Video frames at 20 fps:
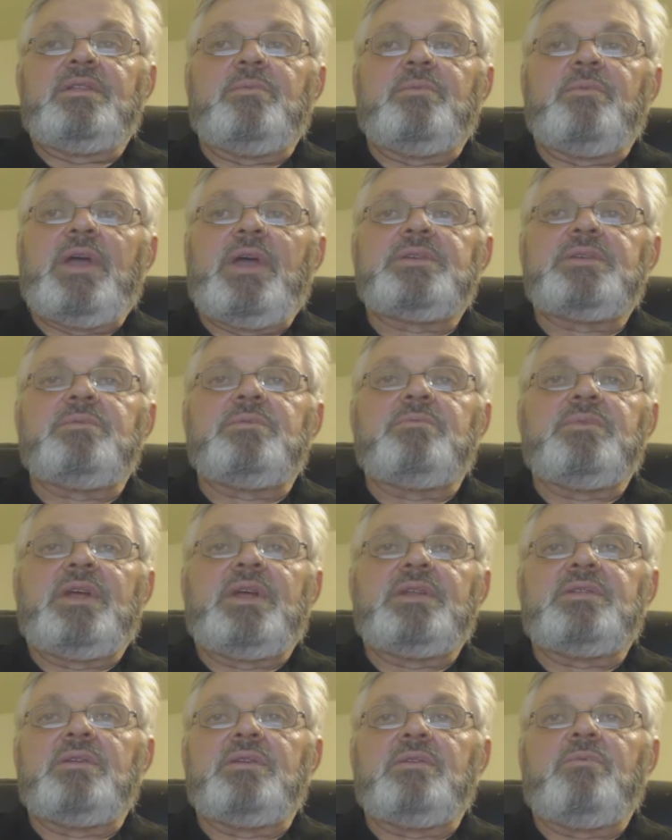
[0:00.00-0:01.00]
the maximum
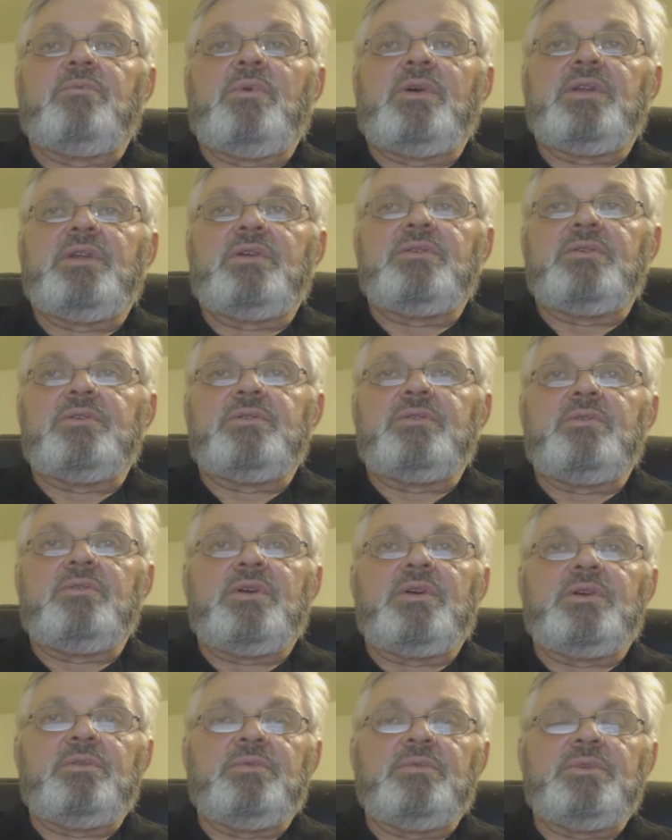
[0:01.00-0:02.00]
at the 100,
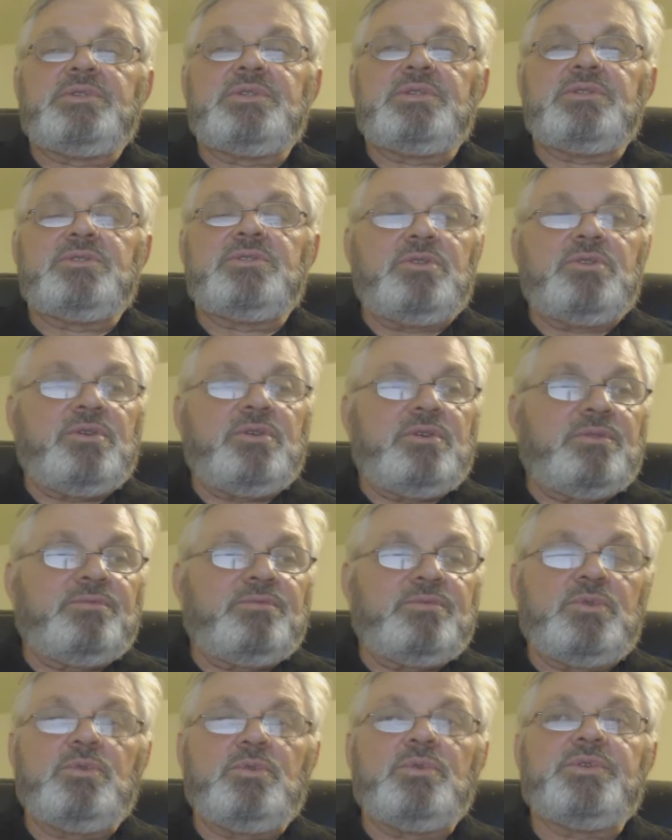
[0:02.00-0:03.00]
200, which is your
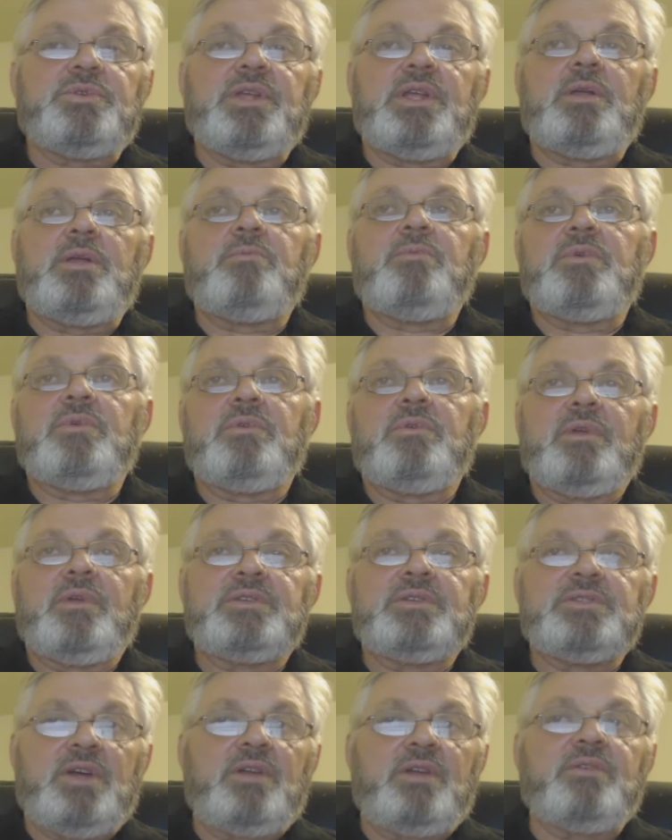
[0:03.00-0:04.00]
dual team,
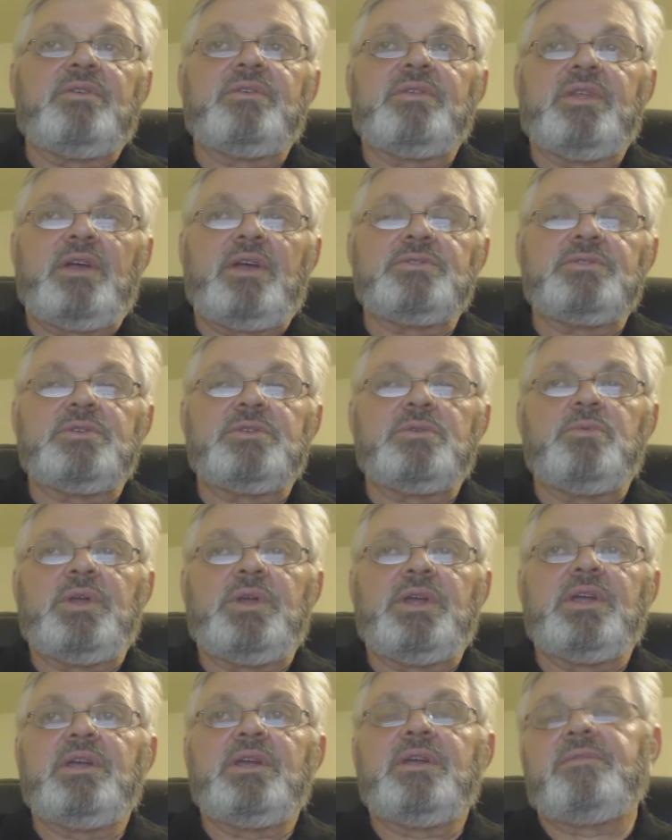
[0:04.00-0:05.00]
is 100,000 a
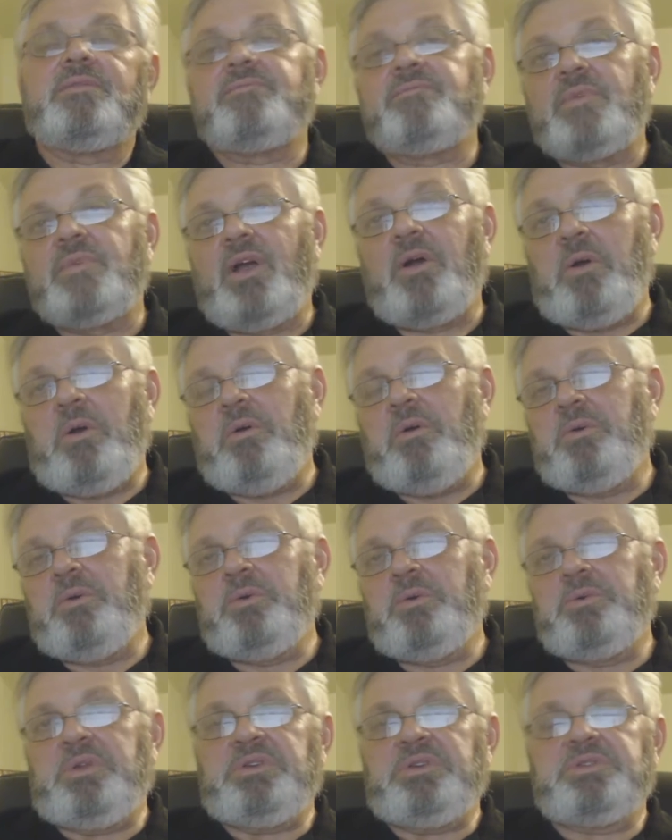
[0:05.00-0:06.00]
week. Oh,
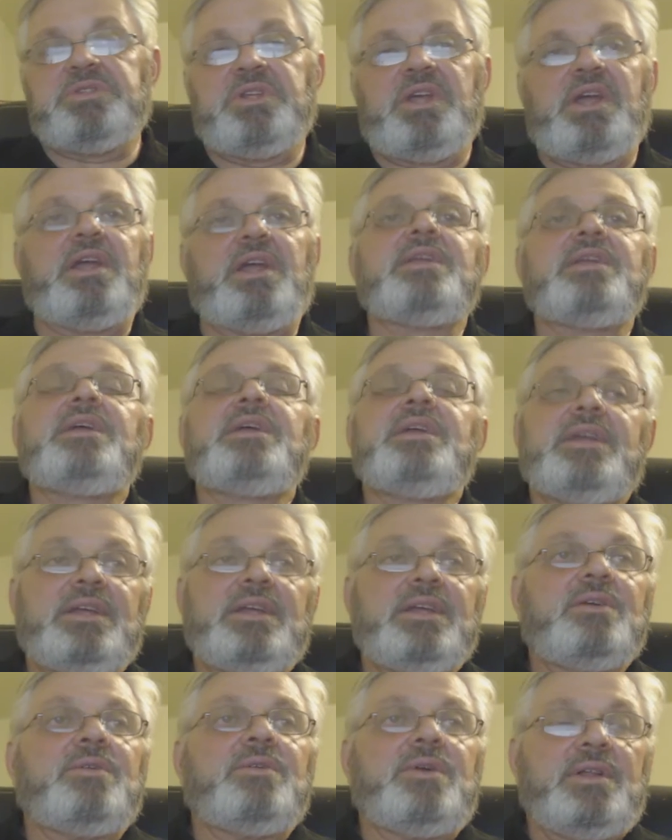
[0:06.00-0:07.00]
who does that?
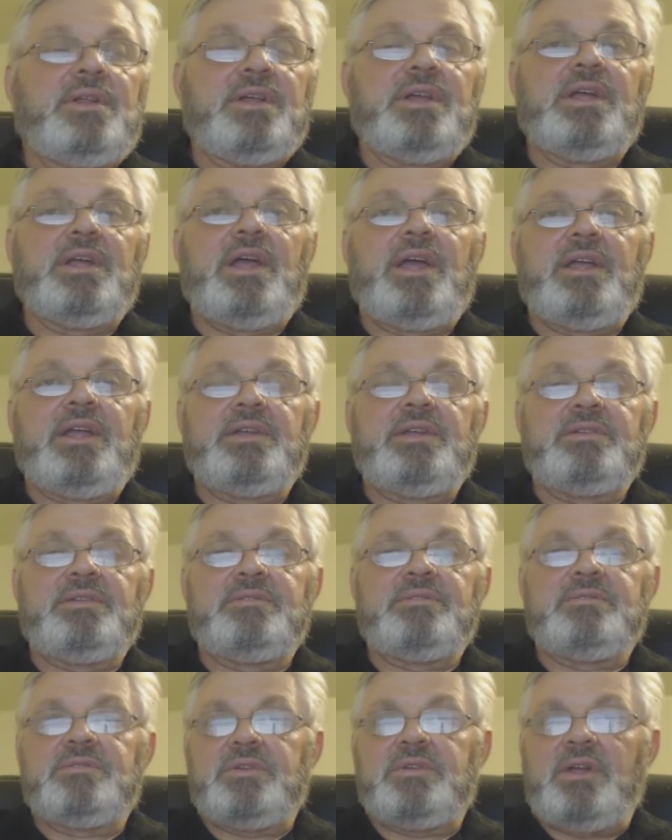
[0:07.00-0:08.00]
Well, the guy,
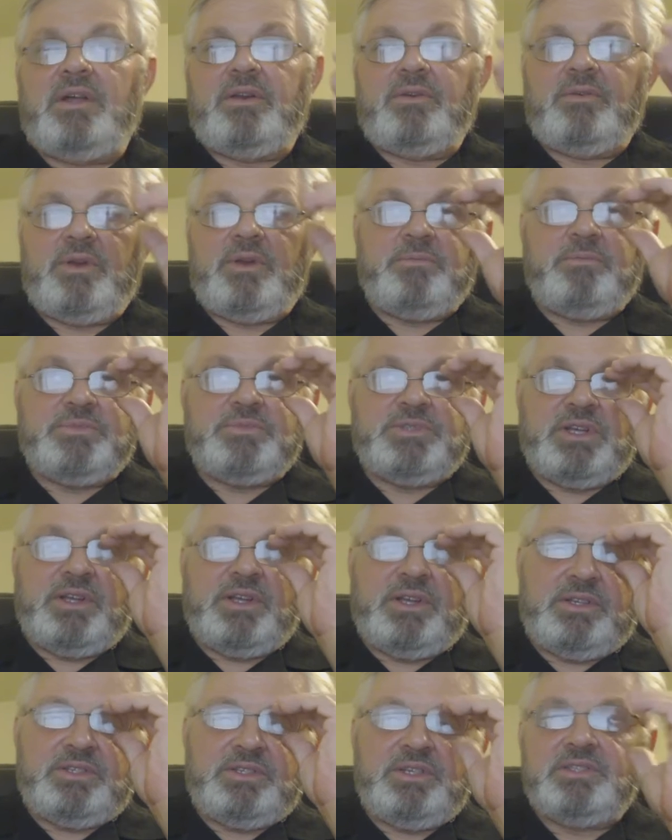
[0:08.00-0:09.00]
John Rems,
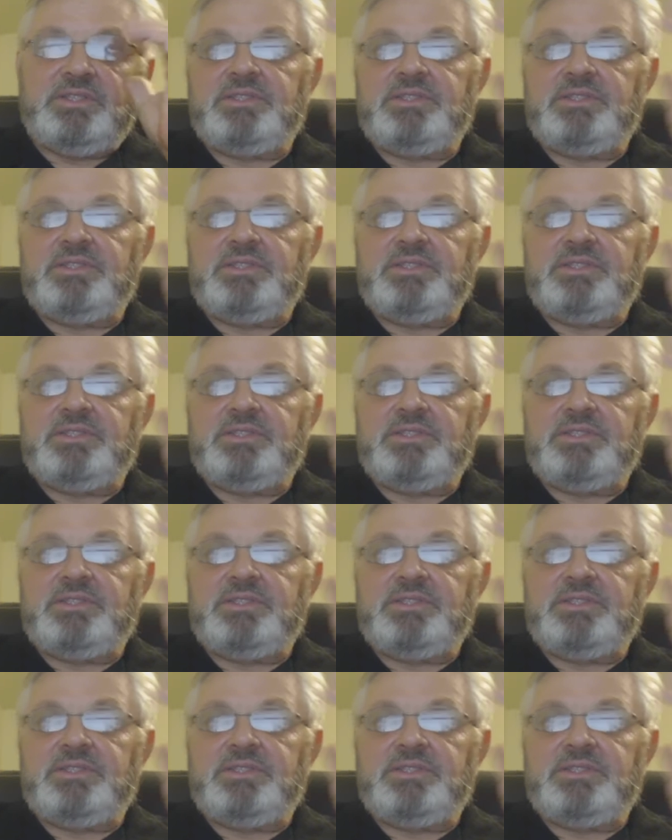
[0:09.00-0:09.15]
he